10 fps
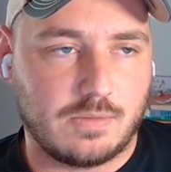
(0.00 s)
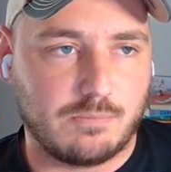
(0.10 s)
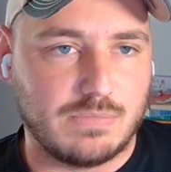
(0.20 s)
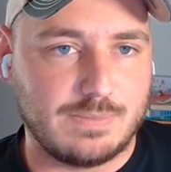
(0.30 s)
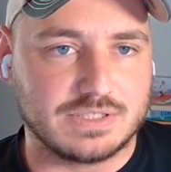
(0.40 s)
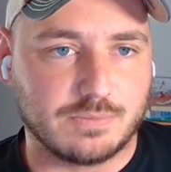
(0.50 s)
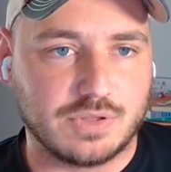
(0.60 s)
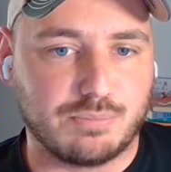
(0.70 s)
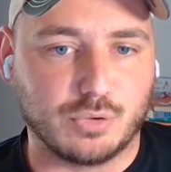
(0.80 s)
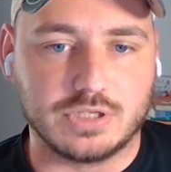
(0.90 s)
maybe some of
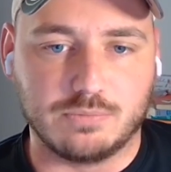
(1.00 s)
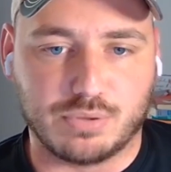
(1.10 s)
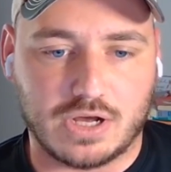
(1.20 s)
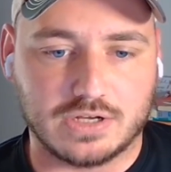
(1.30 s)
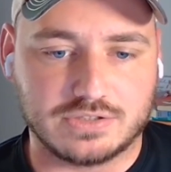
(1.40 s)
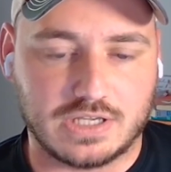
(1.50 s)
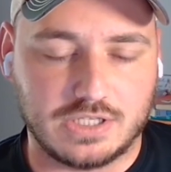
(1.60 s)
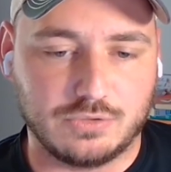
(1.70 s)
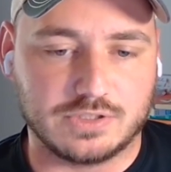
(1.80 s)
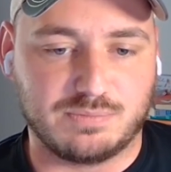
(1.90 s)
the building blocks that
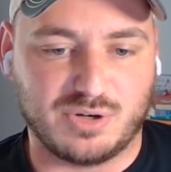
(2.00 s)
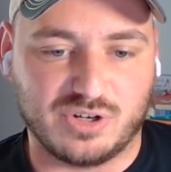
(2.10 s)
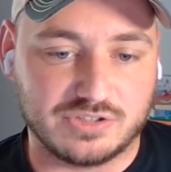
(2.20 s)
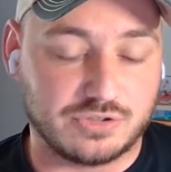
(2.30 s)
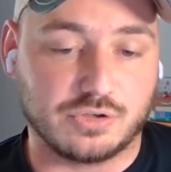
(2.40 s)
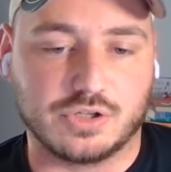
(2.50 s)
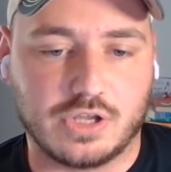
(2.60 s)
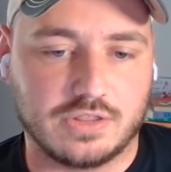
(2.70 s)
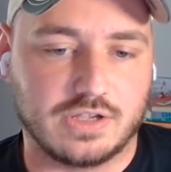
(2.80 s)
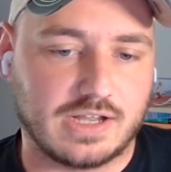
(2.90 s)
you experienced early
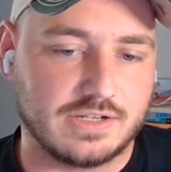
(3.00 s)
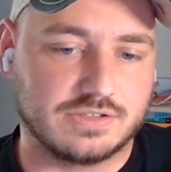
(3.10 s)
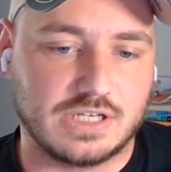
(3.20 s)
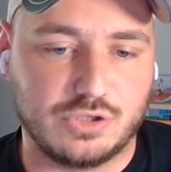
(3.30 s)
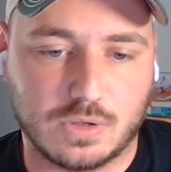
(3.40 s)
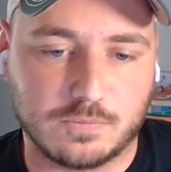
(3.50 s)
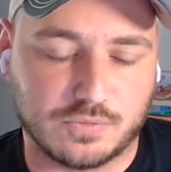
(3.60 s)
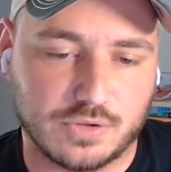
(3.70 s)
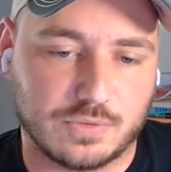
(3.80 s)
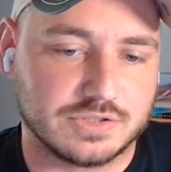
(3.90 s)
on that kind of set you up
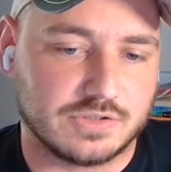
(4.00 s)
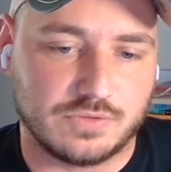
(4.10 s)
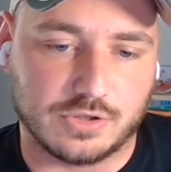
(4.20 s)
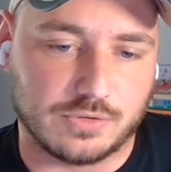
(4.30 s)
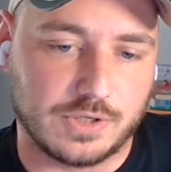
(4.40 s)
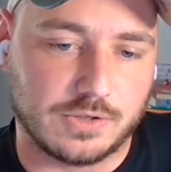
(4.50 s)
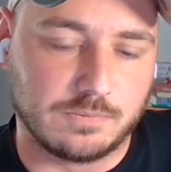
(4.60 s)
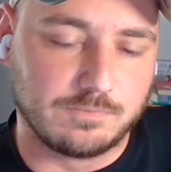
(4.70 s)
for the rest of your career?